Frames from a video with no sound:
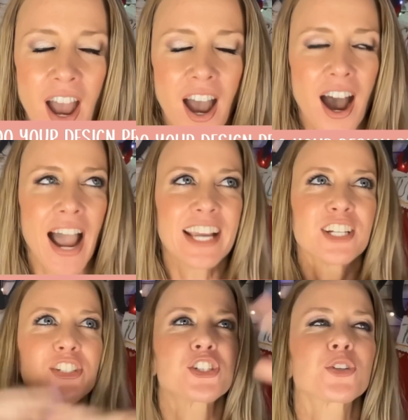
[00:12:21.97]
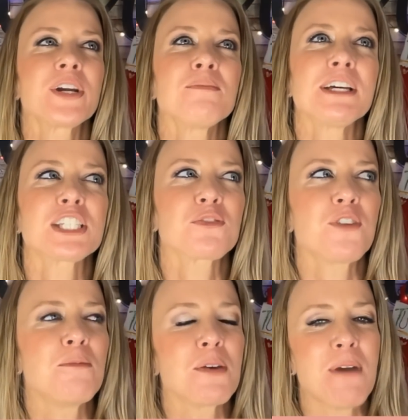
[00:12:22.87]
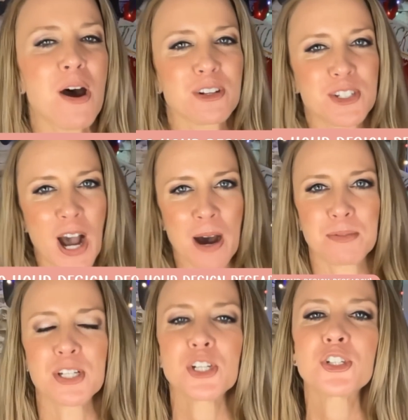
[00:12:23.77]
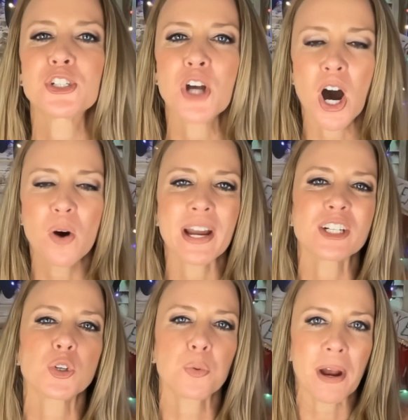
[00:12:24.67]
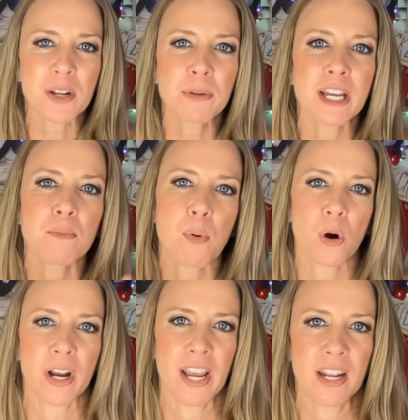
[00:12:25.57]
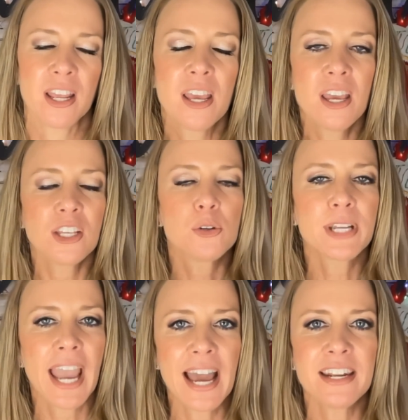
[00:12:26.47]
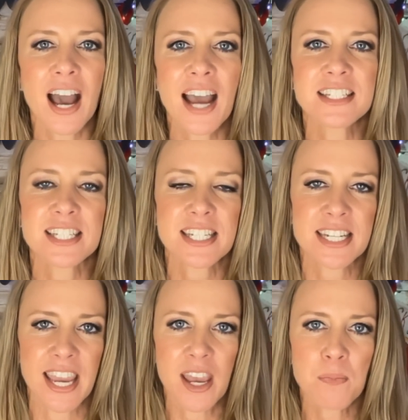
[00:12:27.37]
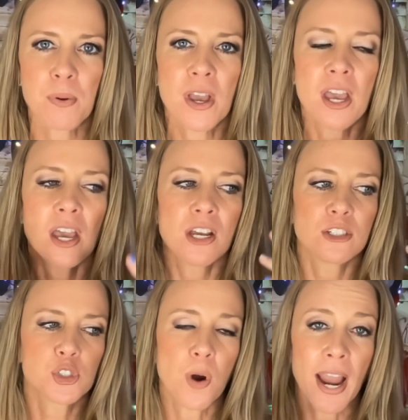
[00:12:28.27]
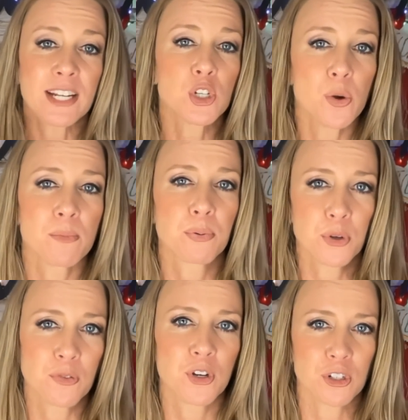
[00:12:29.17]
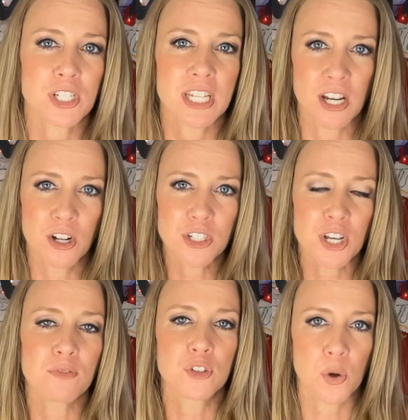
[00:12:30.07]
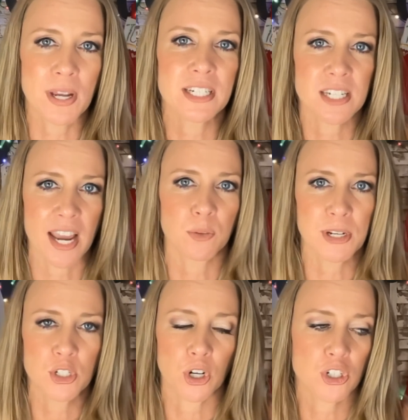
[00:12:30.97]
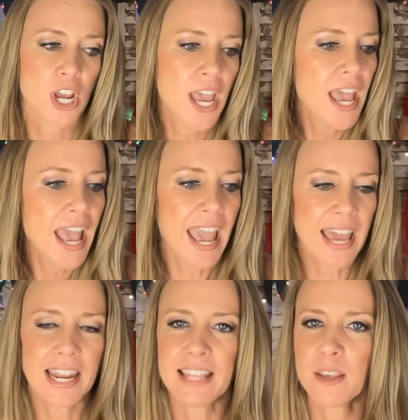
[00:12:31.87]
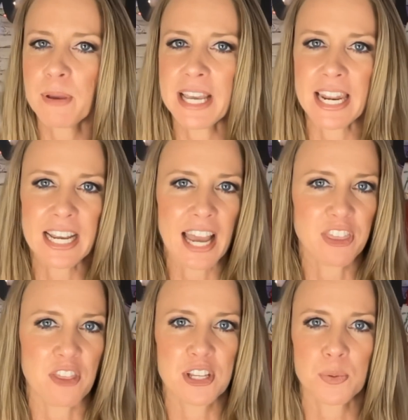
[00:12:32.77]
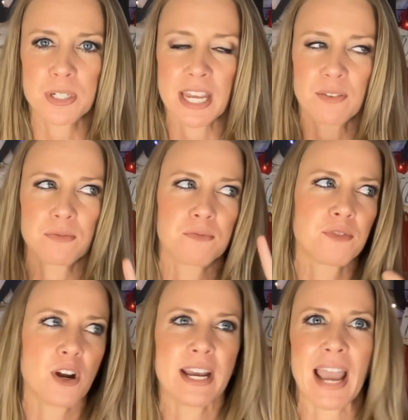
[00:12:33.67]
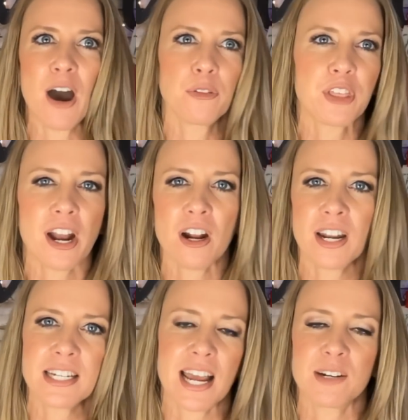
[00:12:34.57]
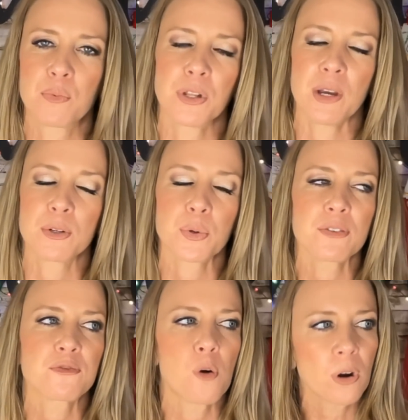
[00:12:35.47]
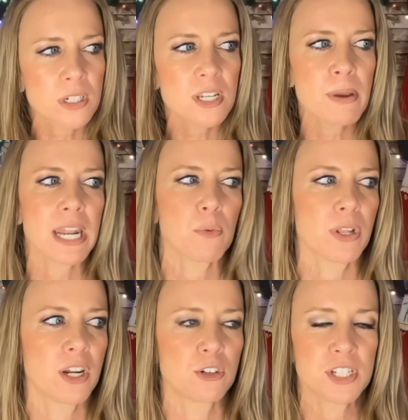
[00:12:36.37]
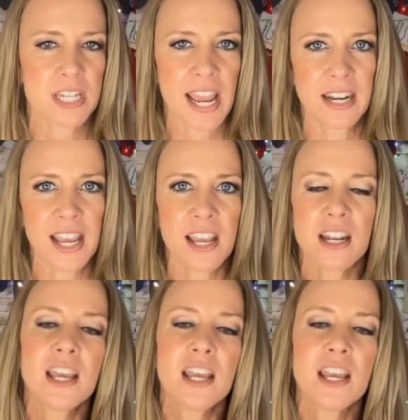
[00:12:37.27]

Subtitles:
I could scream this from the mountaintops. This is so incredibly important. You cannot skip trying to improve your skills of doing design research. And in the beginning, I thought this was like very out there, and it was really foreign to me. I didn't really understand it.